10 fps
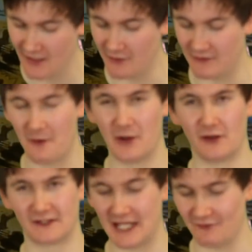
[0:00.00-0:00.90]
who he then went
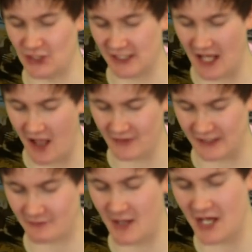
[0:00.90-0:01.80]
on to kick the shit out of in
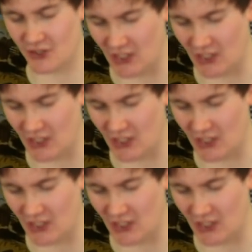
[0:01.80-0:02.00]
Smash.